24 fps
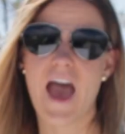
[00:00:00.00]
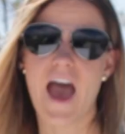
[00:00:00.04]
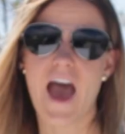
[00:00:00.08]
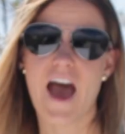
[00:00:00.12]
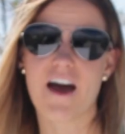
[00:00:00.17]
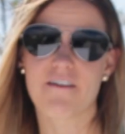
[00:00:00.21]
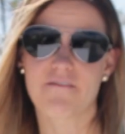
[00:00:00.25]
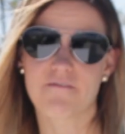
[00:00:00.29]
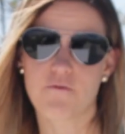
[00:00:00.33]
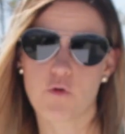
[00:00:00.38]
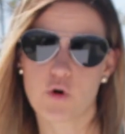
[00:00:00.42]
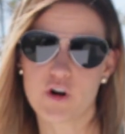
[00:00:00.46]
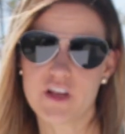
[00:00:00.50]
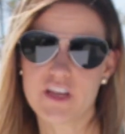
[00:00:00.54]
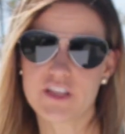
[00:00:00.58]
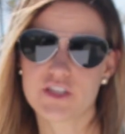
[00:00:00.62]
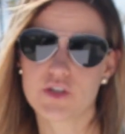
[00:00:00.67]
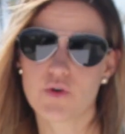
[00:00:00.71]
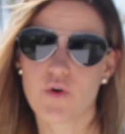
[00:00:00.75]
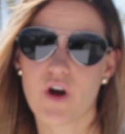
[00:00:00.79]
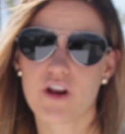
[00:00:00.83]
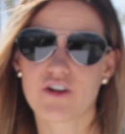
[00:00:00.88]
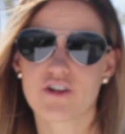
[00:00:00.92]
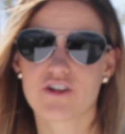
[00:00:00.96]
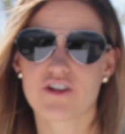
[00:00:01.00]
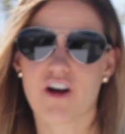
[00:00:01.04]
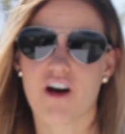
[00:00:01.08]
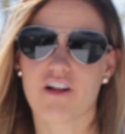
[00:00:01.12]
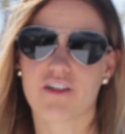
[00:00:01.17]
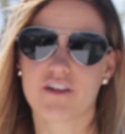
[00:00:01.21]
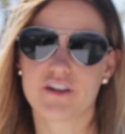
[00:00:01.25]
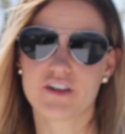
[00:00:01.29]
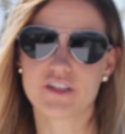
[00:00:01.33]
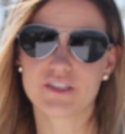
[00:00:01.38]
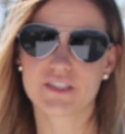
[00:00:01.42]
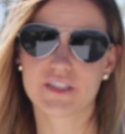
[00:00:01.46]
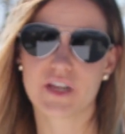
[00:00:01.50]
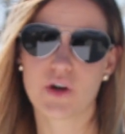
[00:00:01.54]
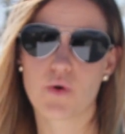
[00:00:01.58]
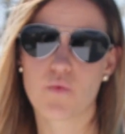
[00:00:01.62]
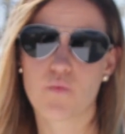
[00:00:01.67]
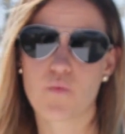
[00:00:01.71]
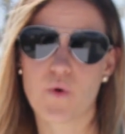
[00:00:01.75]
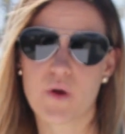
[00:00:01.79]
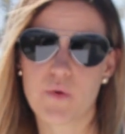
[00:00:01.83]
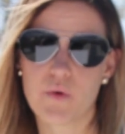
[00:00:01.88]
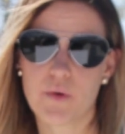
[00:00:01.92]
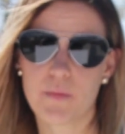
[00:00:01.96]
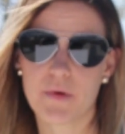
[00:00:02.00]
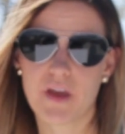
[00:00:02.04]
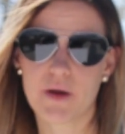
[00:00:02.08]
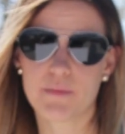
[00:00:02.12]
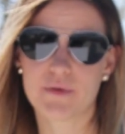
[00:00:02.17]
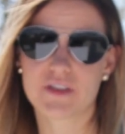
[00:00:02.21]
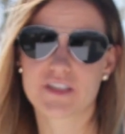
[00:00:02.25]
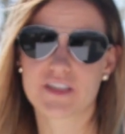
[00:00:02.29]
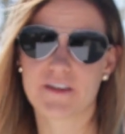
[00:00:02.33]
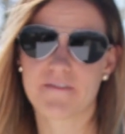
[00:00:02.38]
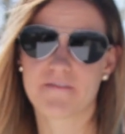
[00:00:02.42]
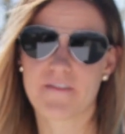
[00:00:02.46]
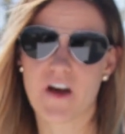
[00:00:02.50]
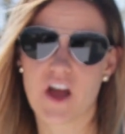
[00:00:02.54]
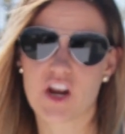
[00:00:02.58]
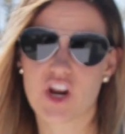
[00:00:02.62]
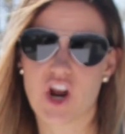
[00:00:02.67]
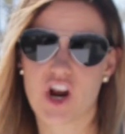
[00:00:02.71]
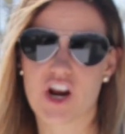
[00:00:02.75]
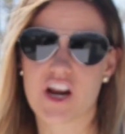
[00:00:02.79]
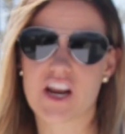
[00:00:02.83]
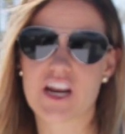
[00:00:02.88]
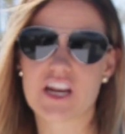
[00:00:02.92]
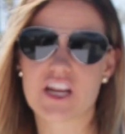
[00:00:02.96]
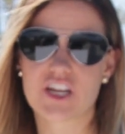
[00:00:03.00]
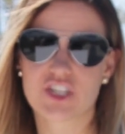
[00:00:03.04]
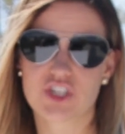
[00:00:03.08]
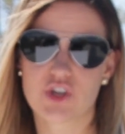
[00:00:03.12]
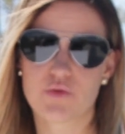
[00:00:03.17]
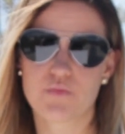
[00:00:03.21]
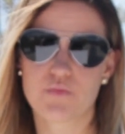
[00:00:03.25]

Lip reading: At $4,200, we will be able to fund our initial